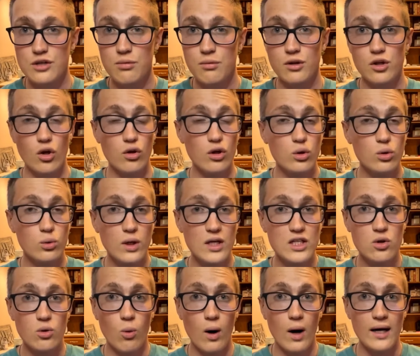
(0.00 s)
The only reason
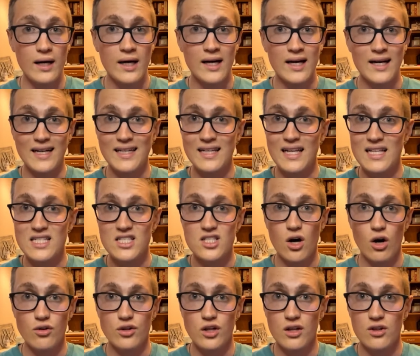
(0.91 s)
why he didn't start
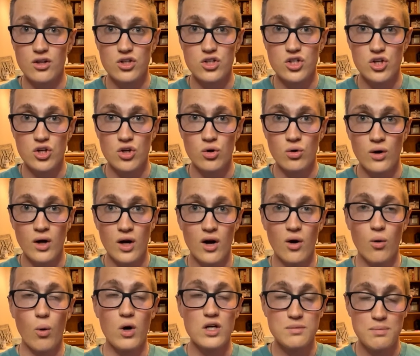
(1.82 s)
the other two
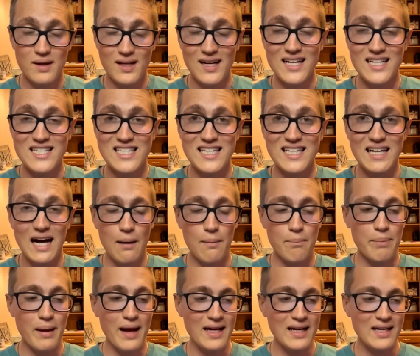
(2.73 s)
was because he got
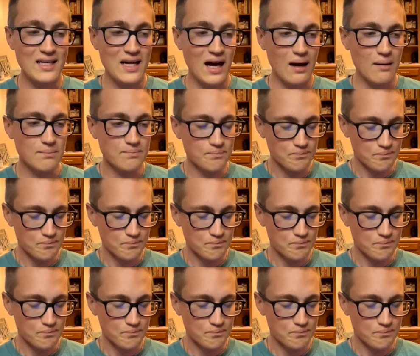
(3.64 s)
banged up.